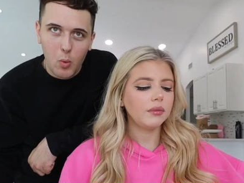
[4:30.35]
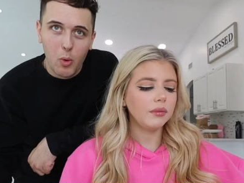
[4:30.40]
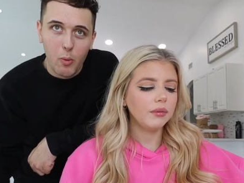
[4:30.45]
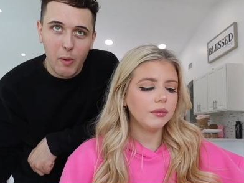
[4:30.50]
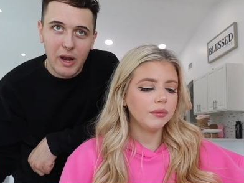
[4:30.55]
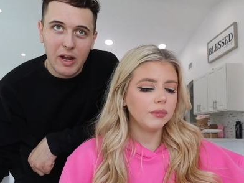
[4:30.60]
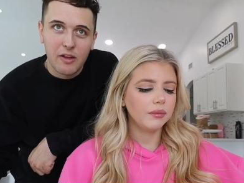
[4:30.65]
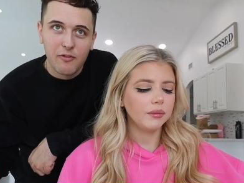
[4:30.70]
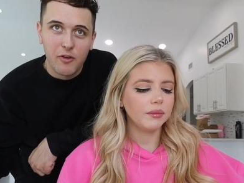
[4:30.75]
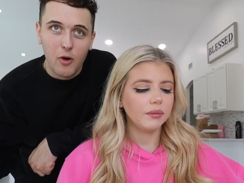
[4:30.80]
Speaker 1: We're
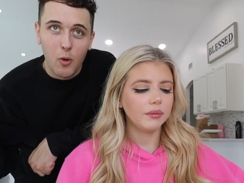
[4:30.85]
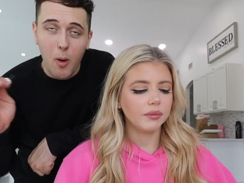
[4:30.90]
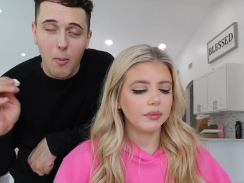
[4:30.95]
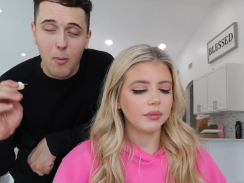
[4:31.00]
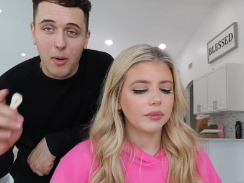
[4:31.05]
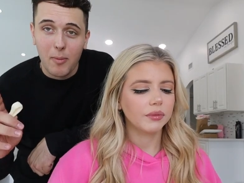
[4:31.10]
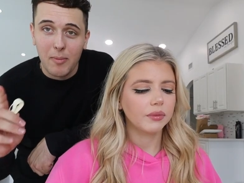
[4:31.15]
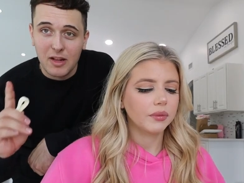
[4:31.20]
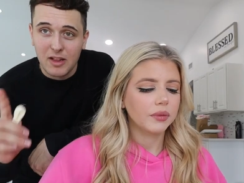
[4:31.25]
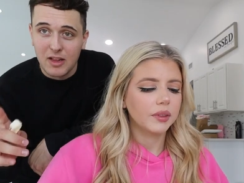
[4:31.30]
waiting for one
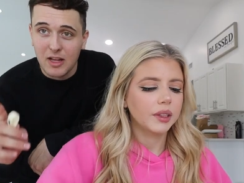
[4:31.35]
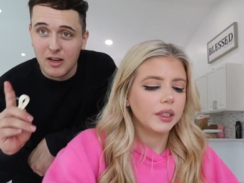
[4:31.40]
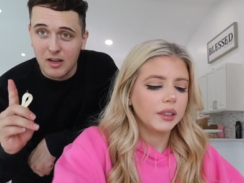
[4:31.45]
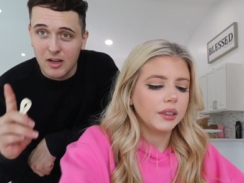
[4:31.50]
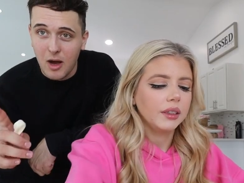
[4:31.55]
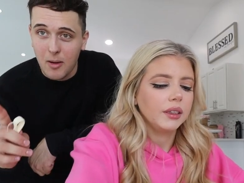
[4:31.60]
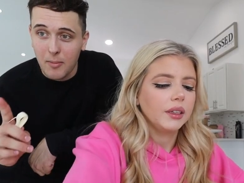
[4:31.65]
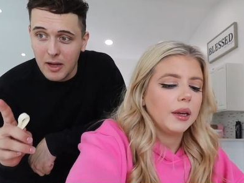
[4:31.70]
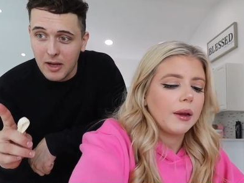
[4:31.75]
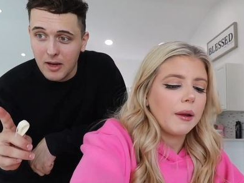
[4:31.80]
more big thing to
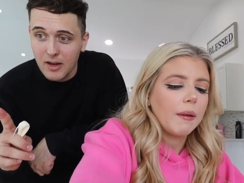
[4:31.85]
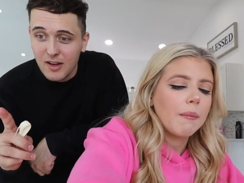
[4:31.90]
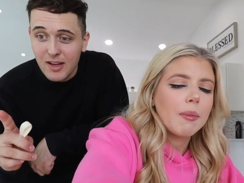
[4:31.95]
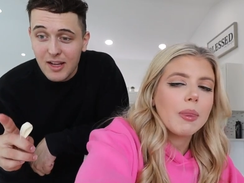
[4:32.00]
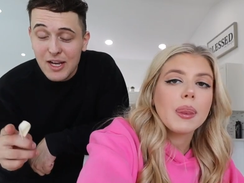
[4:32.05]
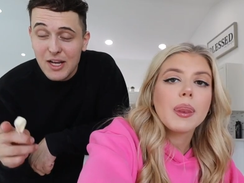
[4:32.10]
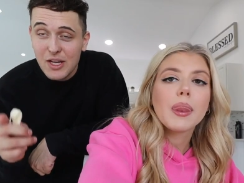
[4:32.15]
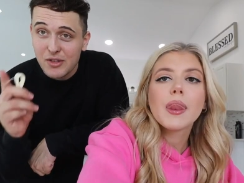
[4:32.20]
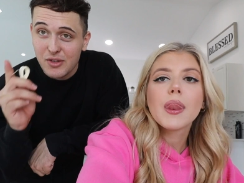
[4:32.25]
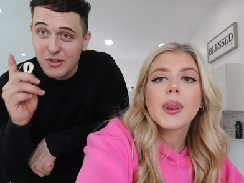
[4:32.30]
come in,
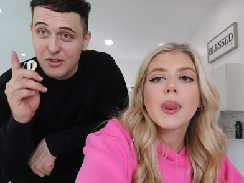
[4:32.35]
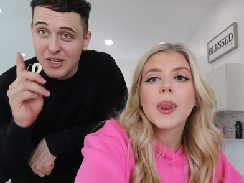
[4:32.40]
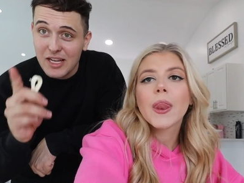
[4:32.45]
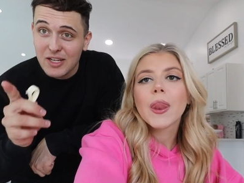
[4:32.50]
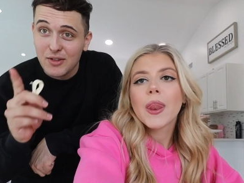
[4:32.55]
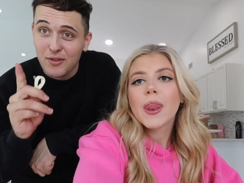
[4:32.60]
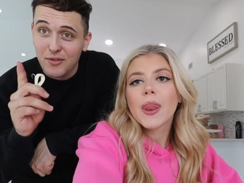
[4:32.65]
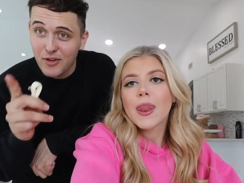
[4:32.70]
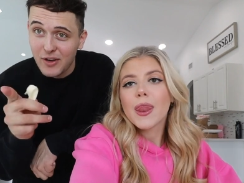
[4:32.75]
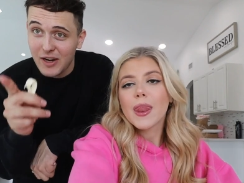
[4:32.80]
so
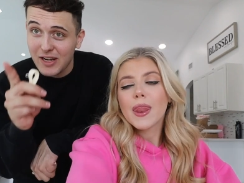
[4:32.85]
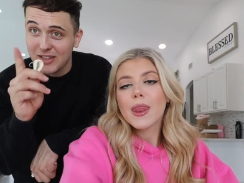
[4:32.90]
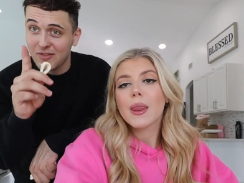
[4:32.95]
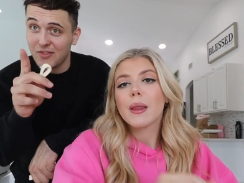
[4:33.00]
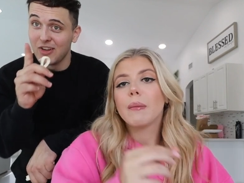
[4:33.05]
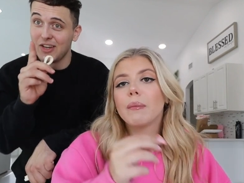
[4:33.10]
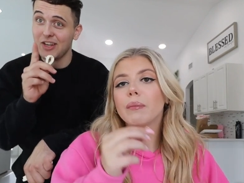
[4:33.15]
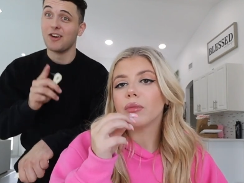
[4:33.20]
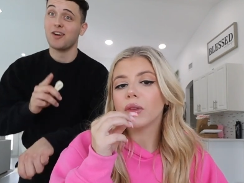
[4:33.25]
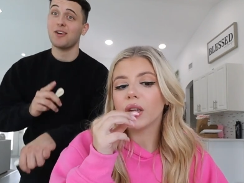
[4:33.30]
stay tuned for next
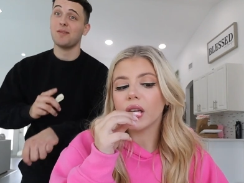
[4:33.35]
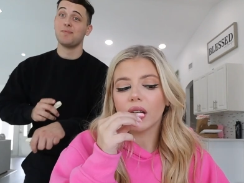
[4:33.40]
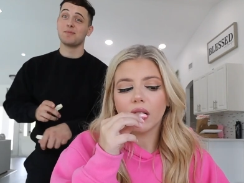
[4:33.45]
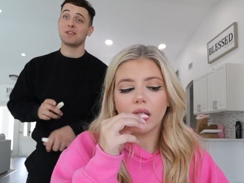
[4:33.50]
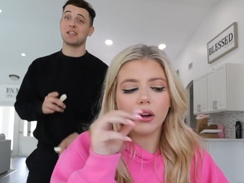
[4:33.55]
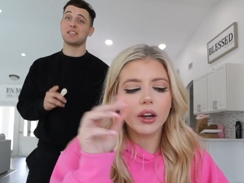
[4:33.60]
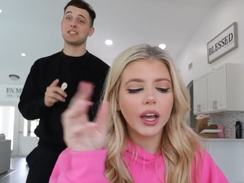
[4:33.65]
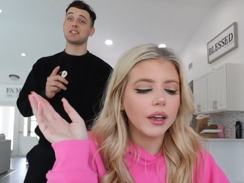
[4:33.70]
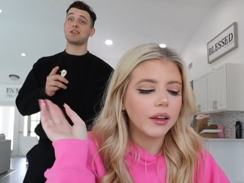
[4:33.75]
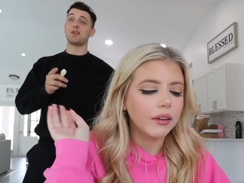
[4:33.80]
video.
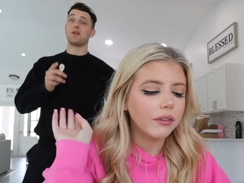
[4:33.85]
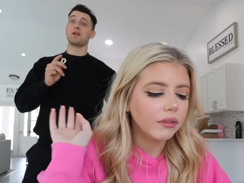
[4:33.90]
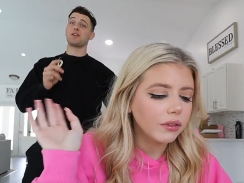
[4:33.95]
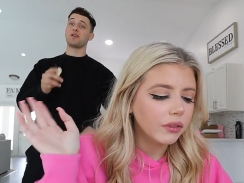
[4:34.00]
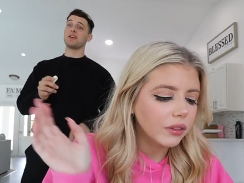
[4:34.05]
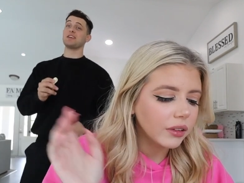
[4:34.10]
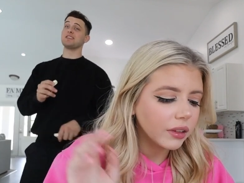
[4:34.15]
Yeah, okay. It's going